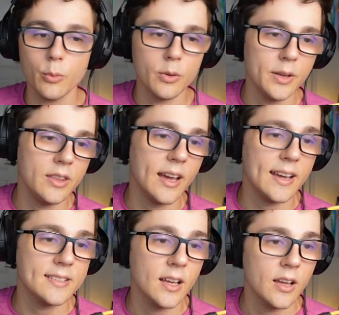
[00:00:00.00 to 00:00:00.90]
be
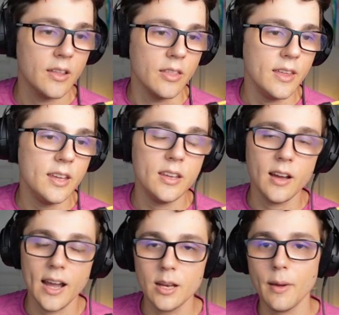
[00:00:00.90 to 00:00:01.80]
that the
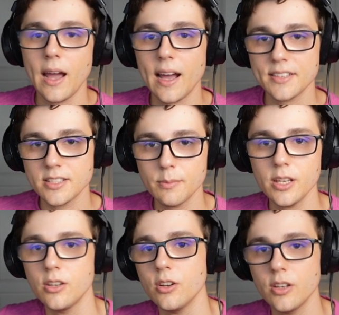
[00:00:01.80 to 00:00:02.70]
item has to be
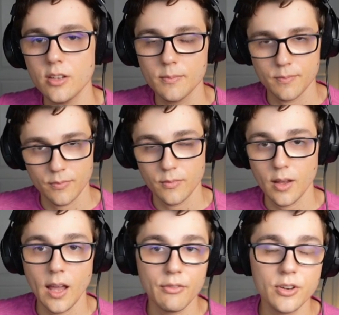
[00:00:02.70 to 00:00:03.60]
good
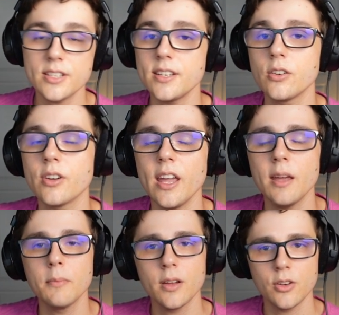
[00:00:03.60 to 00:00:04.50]
every single
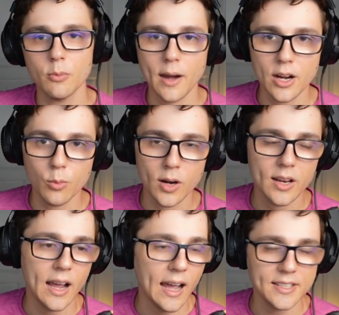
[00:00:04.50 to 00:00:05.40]
game, no matter what.
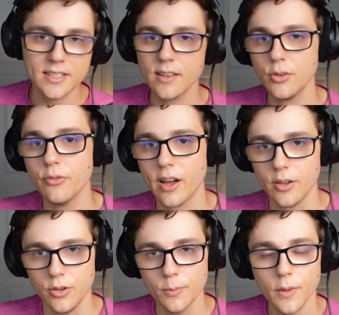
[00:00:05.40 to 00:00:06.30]
It has to give you
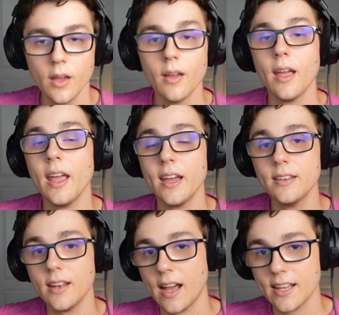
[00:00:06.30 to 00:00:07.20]
value. and
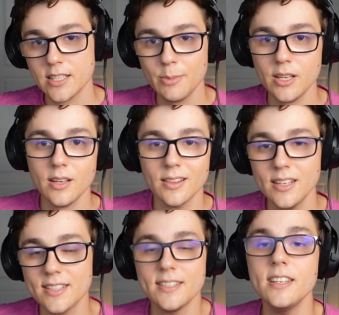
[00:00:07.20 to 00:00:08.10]
it has to be at
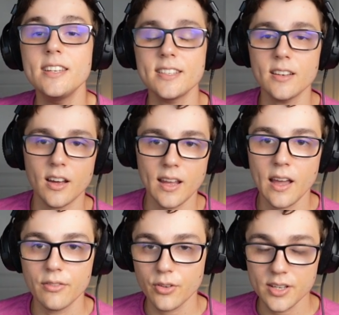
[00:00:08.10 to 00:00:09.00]
least decent on
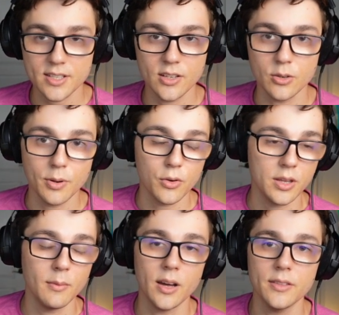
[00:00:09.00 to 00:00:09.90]
every single
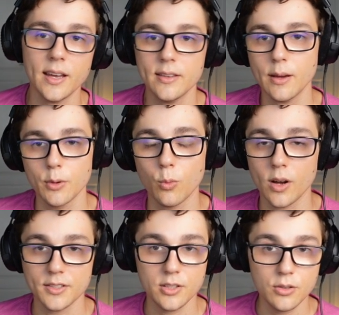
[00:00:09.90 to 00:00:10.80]
Pokemon that would
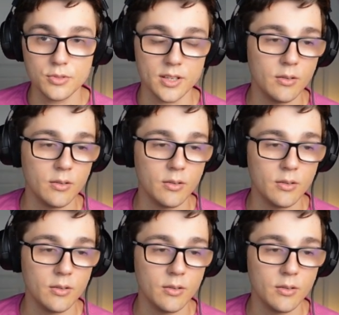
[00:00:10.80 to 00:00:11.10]
want to use it,